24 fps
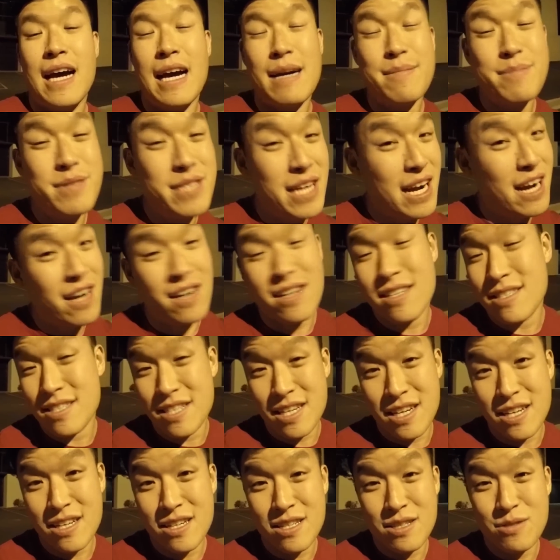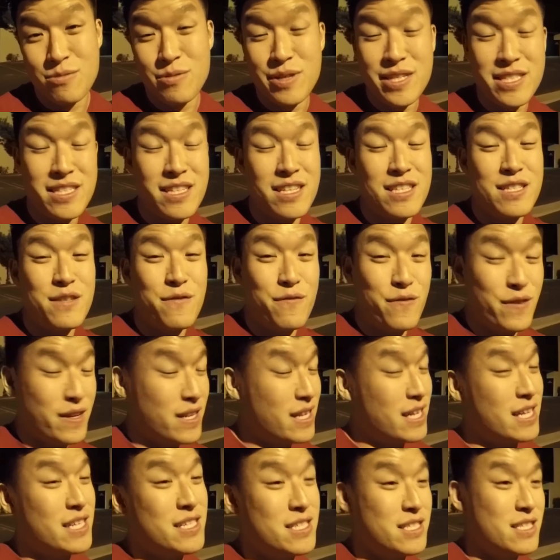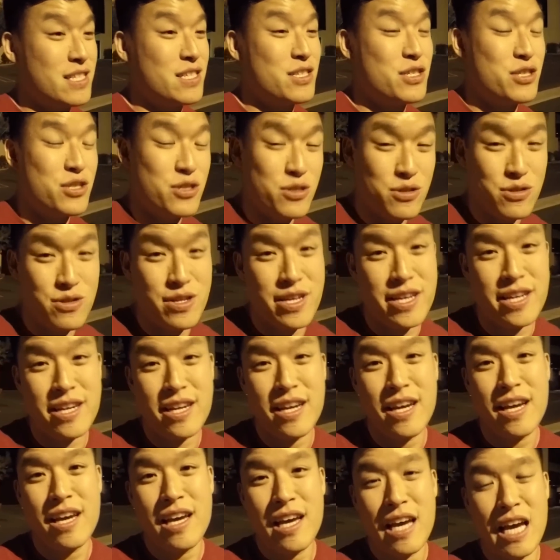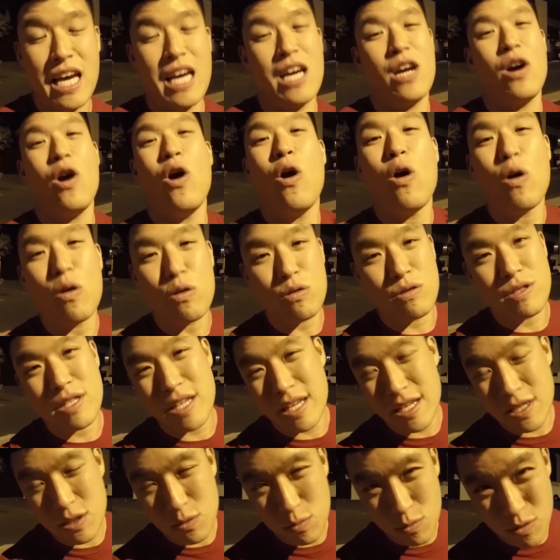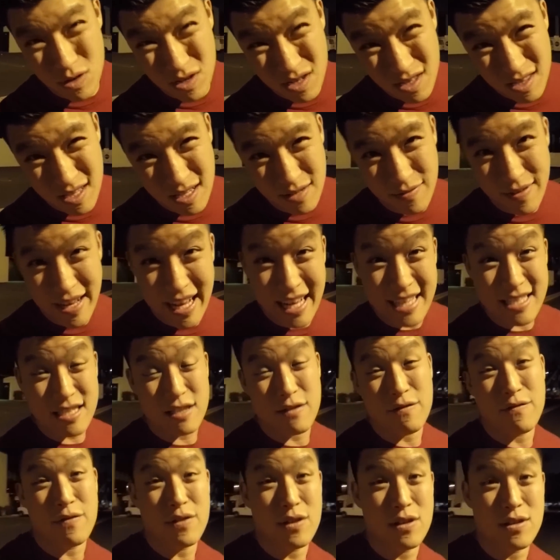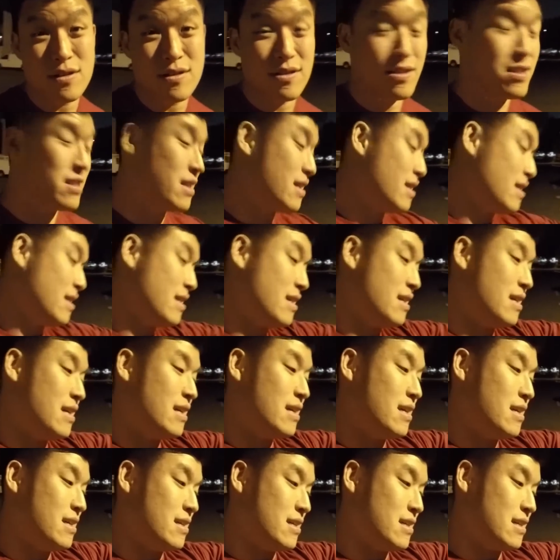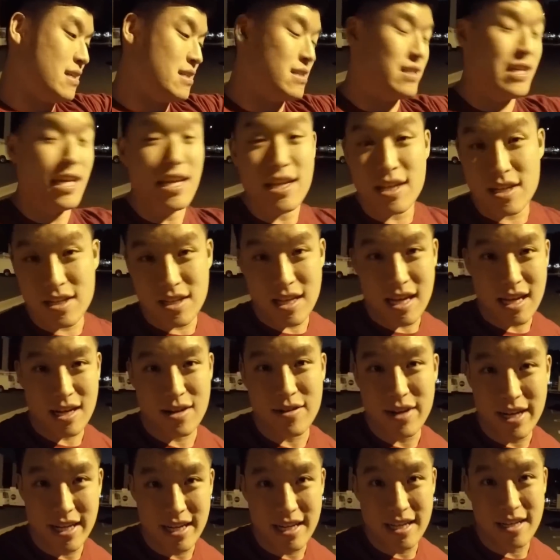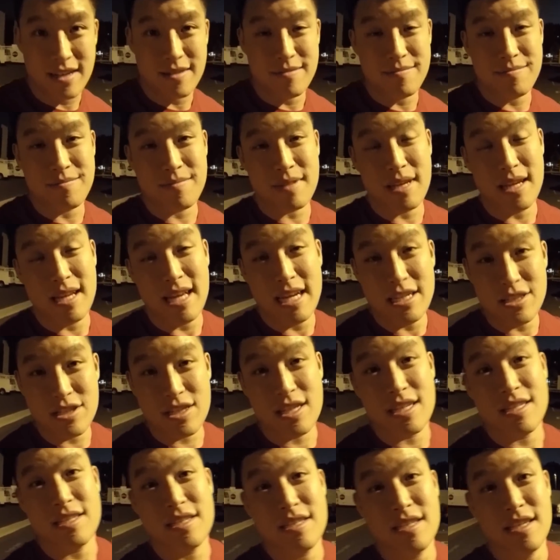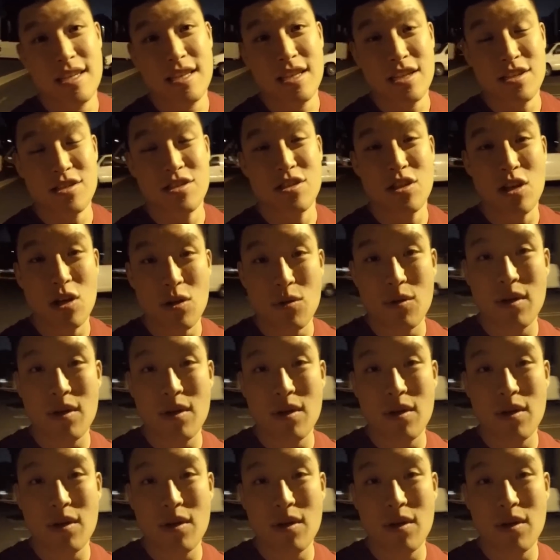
I'm tired as hell. We just finished shooting a whole day's worth of Asta Fields. It's 10 o'clock right now, and as you can see, there's no